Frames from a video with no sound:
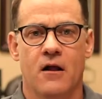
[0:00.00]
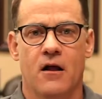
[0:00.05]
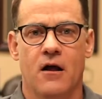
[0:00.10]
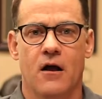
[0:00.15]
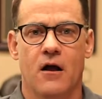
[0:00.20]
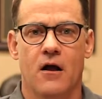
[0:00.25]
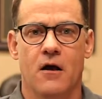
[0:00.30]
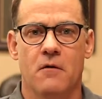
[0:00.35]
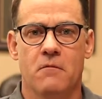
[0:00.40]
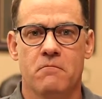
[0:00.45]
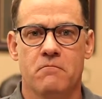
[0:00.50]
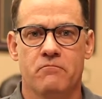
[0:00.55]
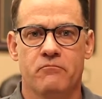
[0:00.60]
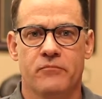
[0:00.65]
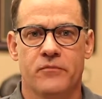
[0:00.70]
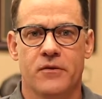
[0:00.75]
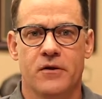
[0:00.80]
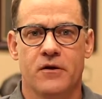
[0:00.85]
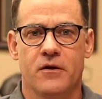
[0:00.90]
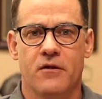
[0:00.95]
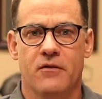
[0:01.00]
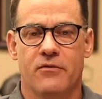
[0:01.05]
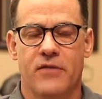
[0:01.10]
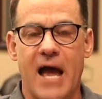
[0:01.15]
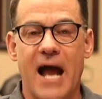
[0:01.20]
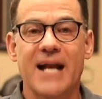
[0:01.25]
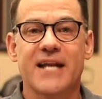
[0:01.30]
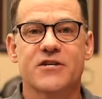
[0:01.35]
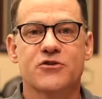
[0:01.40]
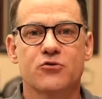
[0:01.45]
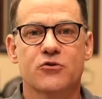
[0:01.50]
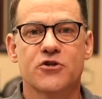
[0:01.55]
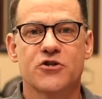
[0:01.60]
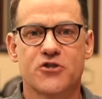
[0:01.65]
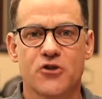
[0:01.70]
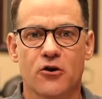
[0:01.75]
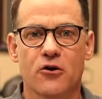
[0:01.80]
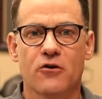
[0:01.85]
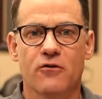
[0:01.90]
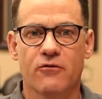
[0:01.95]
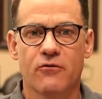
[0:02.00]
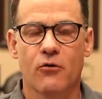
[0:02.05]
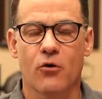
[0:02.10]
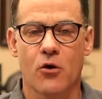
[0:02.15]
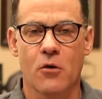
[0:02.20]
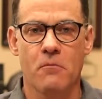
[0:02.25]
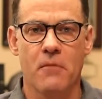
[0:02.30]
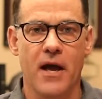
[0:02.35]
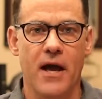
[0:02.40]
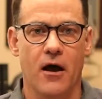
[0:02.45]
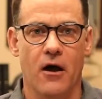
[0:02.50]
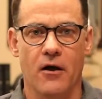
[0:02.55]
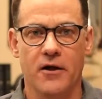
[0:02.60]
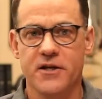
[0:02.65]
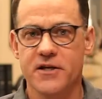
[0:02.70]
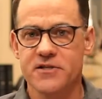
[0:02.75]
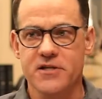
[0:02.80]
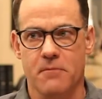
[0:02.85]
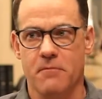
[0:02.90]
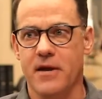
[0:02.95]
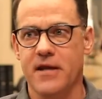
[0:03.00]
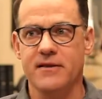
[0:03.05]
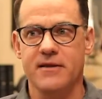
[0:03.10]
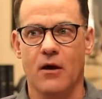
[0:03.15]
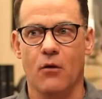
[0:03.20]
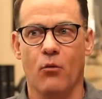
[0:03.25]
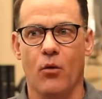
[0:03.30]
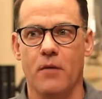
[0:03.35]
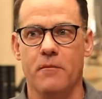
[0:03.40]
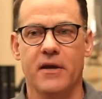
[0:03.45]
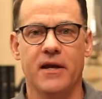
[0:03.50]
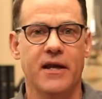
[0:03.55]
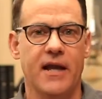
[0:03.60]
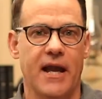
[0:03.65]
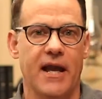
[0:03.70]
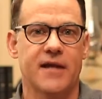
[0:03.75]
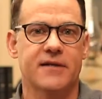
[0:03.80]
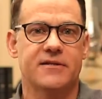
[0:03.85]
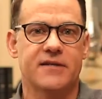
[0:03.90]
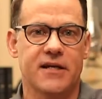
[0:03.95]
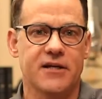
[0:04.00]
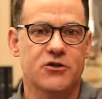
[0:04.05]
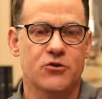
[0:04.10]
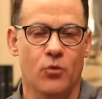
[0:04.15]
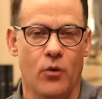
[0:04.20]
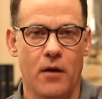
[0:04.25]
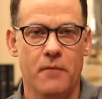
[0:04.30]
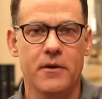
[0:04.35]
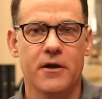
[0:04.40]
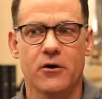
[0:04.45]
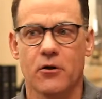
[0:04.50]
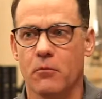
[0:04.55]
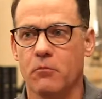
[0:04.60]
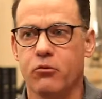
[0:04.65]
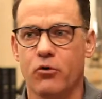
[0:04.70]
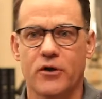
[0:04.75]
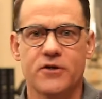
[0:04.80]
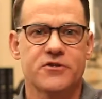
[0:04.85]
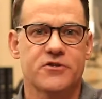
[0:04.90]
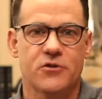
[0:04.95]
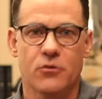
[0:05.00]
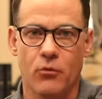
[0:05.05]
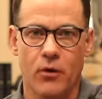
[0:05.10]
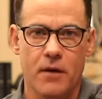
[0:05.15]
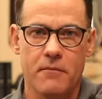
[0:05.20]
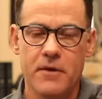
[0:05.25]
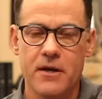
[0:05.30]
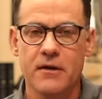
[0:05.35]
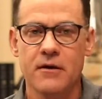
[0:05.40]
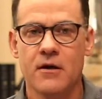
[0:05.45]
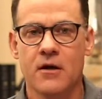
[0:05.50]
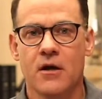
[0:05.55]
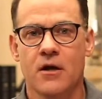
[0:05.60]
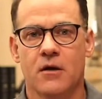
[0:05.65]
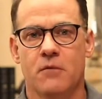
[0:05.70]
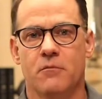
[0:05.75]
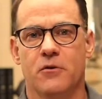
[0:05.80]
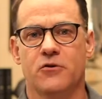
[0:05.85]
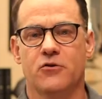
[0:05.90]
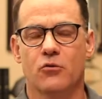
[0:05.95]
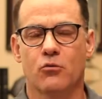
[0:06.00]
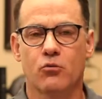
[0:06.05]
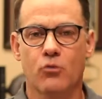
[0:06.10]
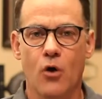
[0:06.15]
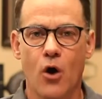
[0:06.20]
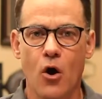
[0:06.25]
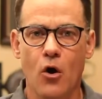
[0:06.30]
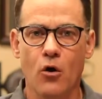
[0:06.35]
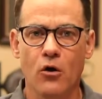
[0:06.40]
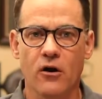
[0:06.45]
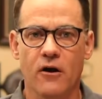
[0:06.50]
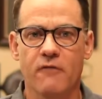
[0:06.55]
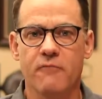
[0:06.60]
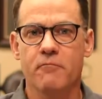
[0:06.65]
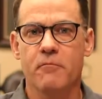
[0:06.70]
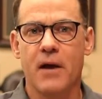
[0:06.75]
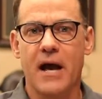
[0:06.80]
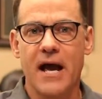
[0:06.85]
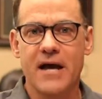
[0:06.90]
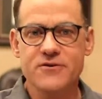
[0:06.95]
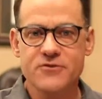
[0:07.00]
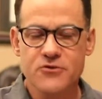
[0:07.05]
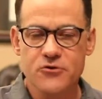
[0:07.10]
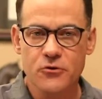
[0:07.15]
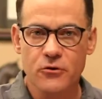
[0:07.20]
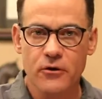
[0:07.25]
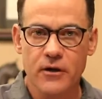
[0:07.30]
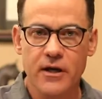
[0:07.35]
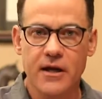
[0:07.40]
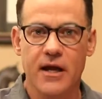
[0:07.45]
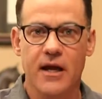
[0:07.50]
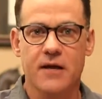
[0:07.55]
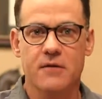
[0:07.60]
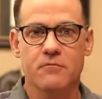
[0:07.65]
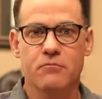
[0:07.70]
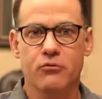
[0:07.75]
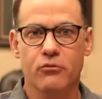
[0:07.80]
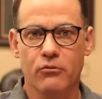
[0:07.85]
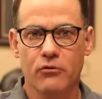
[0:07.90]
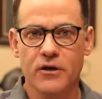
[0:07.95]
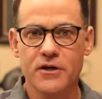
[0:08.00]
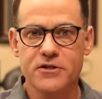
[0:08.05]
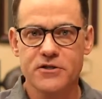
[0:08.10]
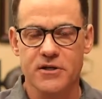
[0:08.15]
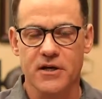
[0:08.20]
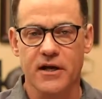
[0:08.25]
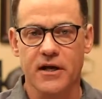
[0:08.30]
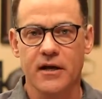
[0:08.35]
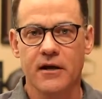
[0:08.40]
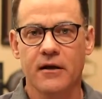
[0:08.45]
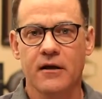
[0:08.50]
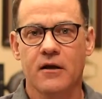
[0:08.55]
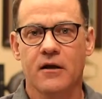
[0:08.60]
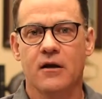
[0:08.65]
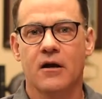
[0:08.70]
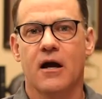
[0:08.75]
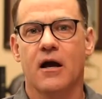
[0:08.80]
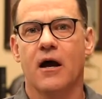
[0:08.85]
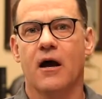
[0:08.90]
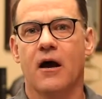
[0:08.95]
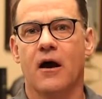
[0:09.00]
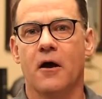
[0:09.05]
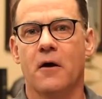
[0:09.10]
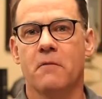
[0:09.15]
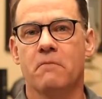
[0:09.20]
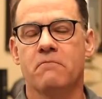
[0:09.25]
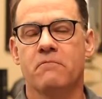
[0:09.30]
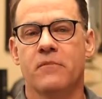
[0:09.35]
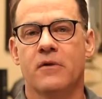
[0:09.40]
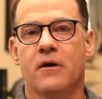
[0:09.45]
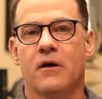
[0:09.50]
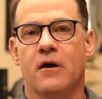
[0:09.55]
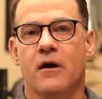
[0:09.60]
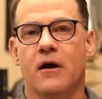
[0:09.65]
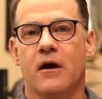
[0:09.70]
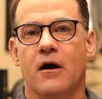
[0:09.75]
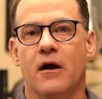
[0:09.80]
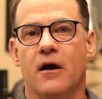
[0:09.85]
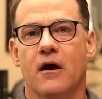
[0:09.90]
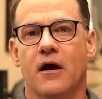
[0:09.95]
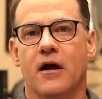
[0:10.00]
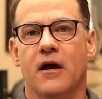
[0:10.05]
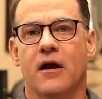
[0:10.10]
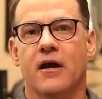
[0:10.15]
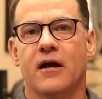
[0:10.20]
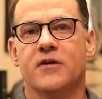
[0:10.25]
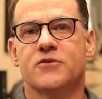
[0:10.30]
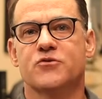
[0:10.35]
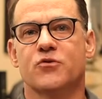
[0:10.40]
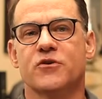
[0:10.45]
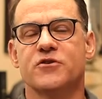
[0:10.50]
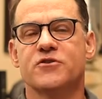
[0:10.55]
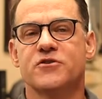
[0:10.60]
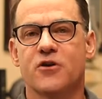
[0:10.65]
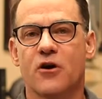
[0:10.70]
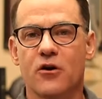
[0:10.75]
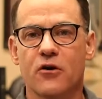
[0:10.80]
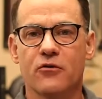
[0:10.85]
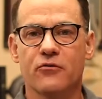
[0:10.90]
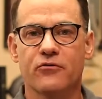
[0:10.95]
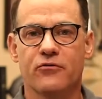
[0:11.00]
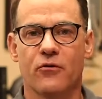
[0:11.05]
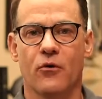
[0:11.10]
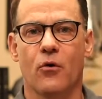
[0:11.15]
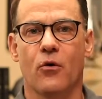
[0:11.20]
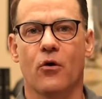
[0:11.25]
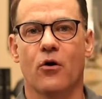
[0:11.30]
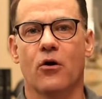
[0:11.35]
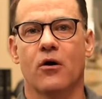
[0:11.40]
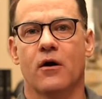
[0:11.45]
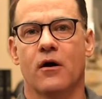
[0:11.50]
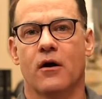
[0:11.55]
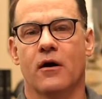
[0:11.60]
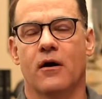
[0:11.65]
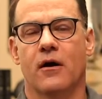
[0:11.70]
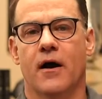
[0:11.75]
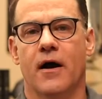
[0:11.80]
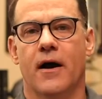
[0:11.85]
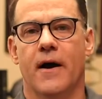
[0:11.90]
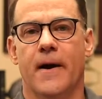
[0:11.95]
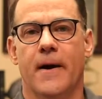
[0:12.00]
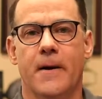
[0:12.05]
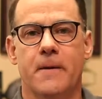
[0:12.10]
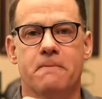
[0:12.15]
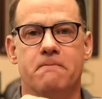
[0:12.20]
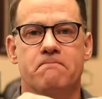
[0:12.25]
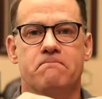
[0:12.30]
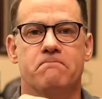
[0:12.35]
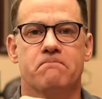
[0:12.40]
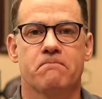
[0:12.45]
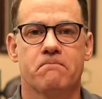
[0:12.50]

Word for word: um, that is reserved for a male. It doesn't mean that women can't teach women or preach to women. But the role of pastoring and preaching um, uh, is reserved for um,